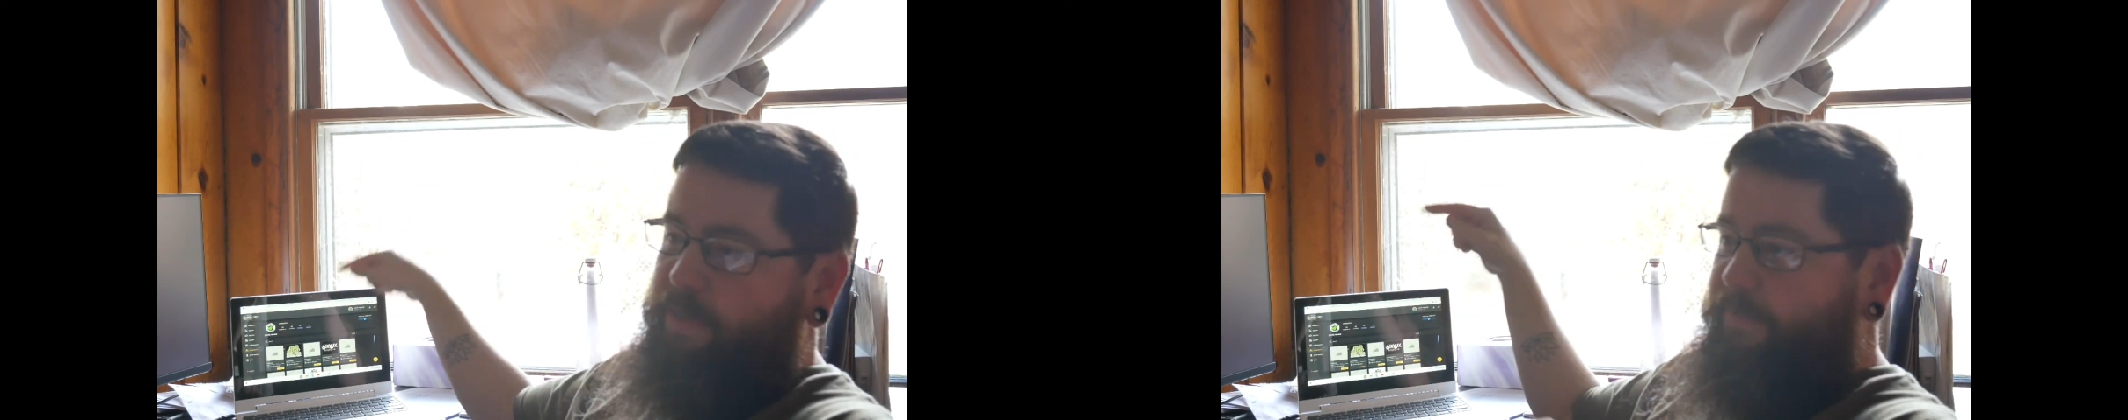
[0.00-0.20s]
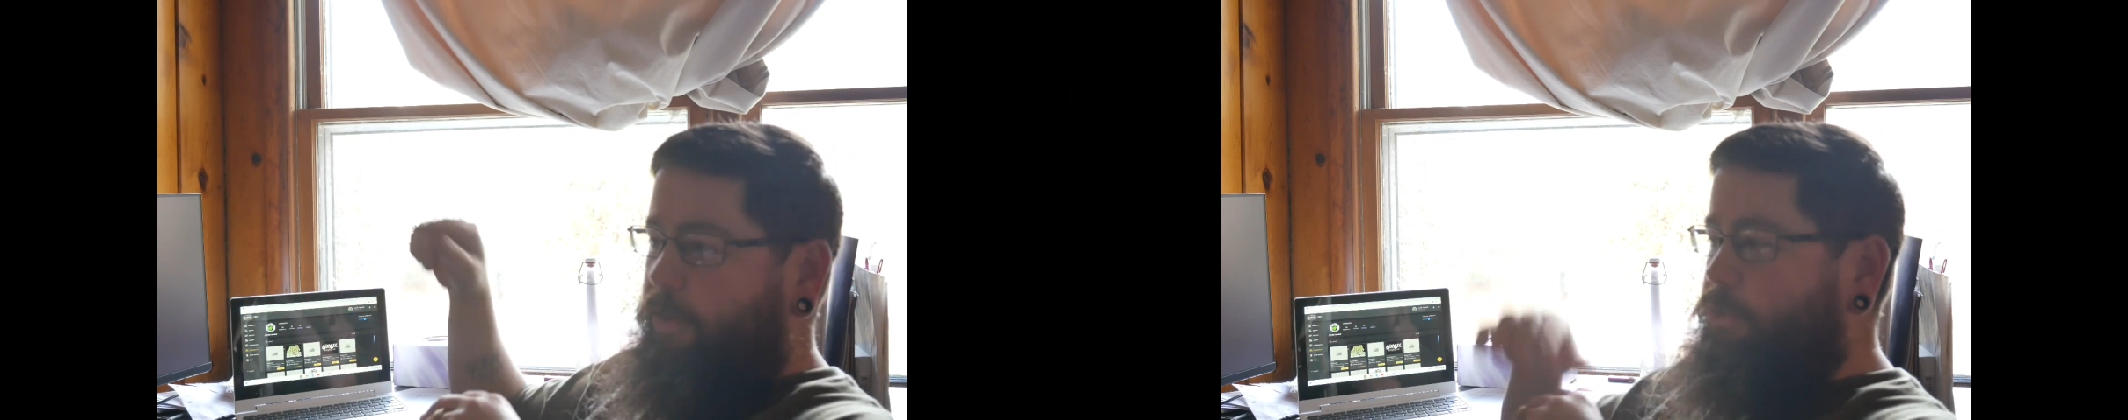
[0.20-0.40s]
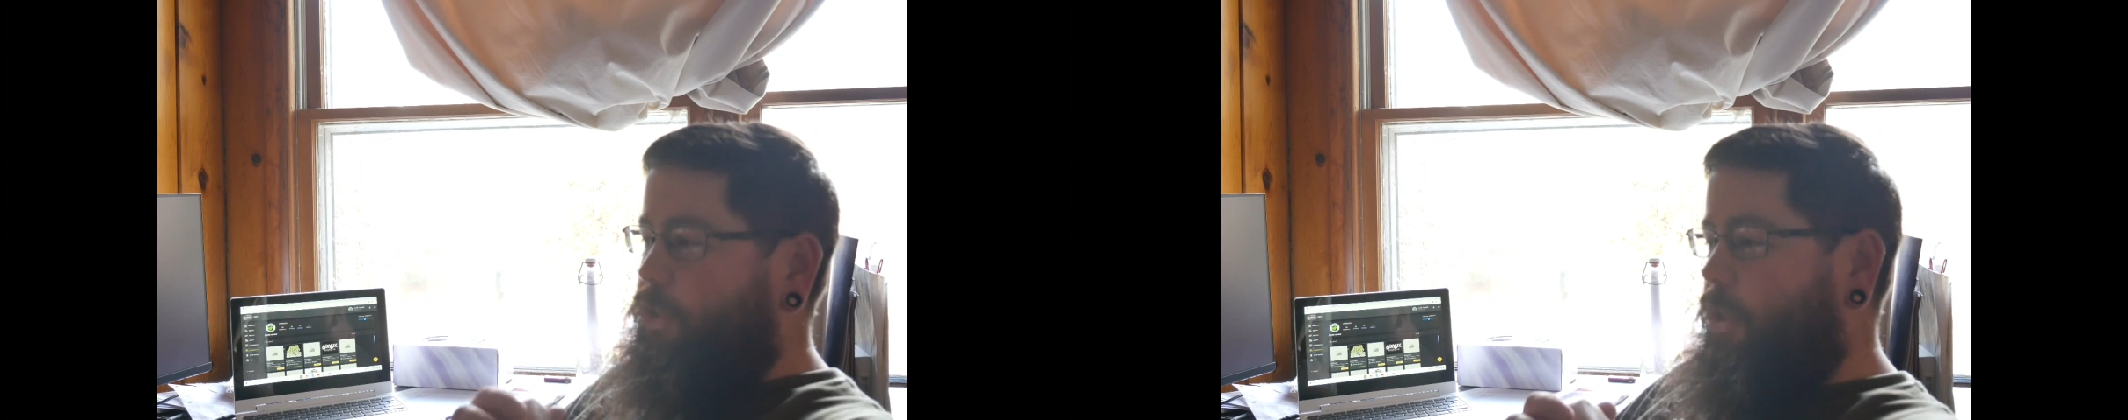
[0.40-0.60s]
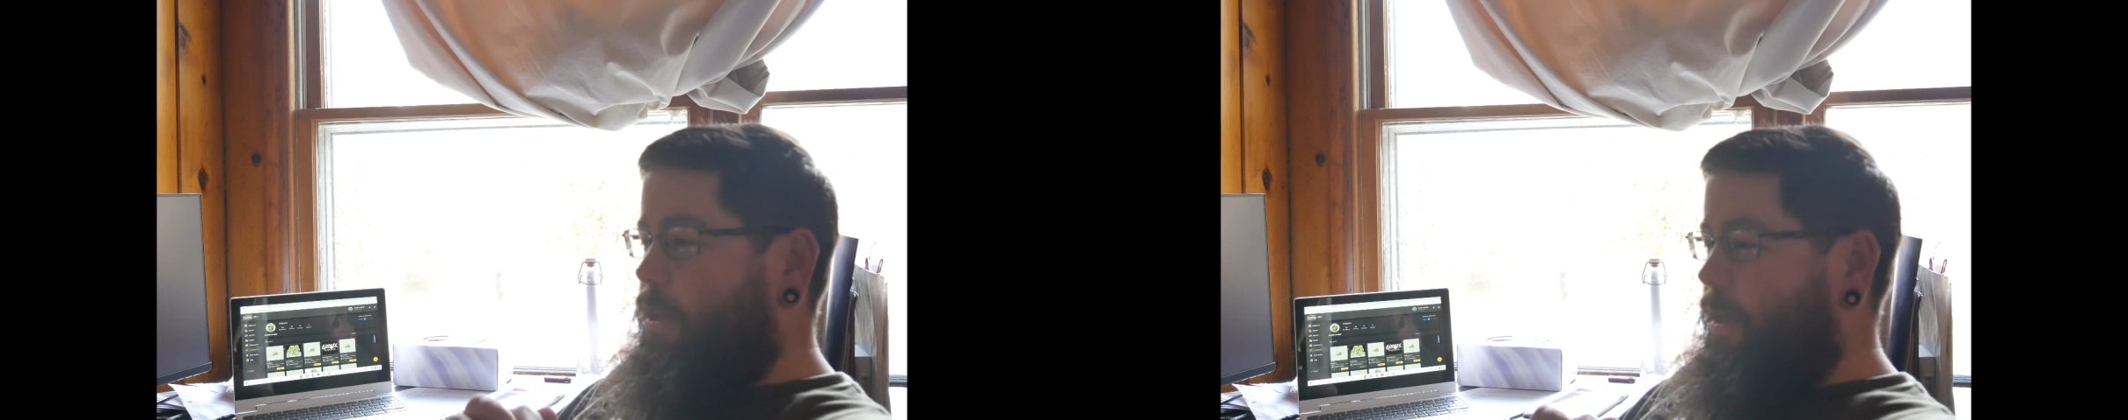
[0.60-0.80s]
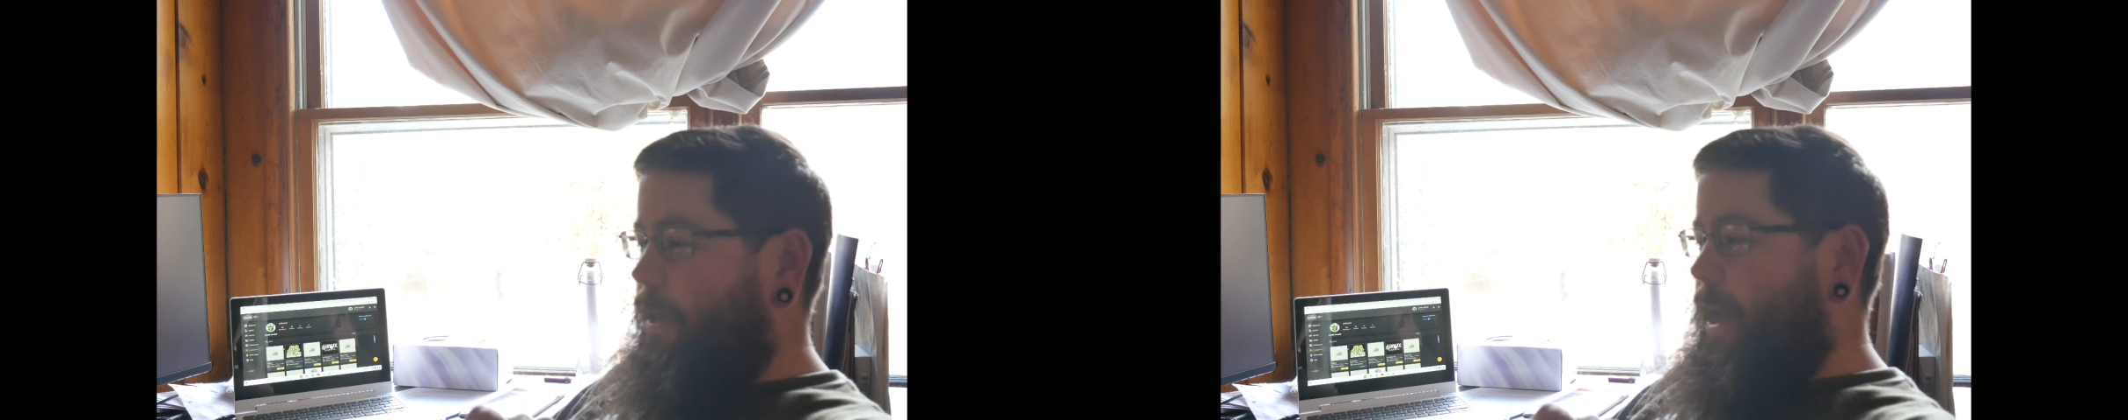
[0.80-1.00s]
the
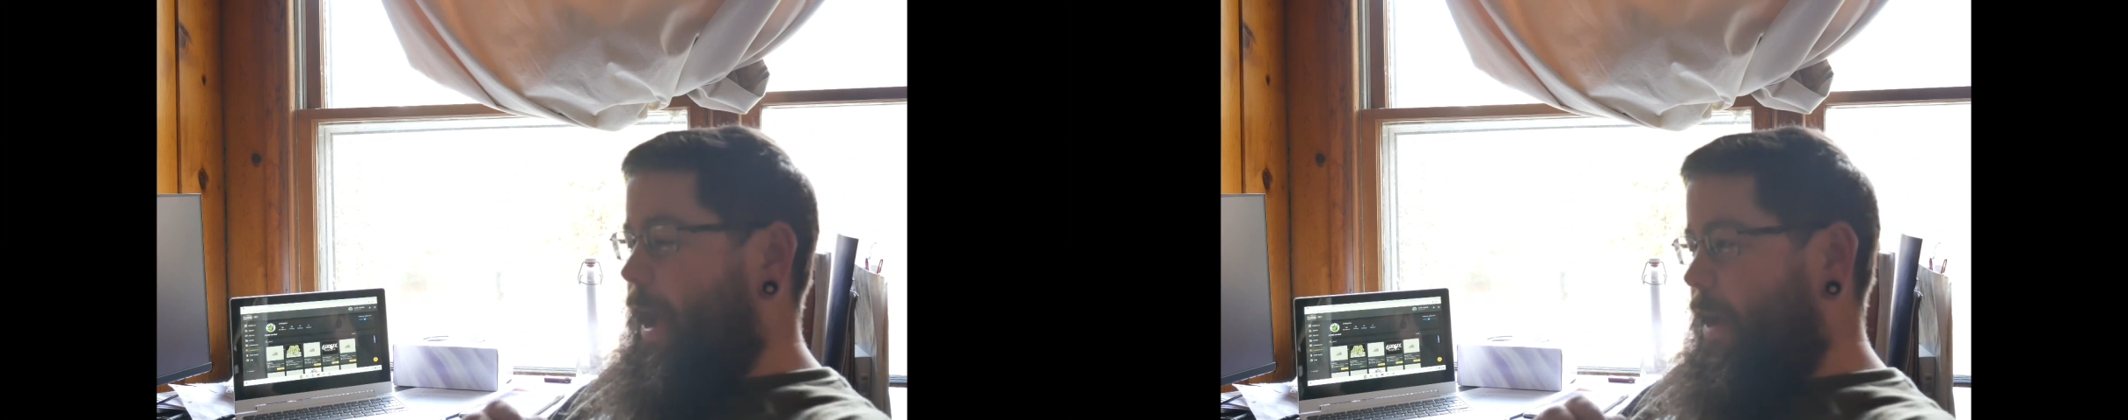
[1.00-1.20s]
future. And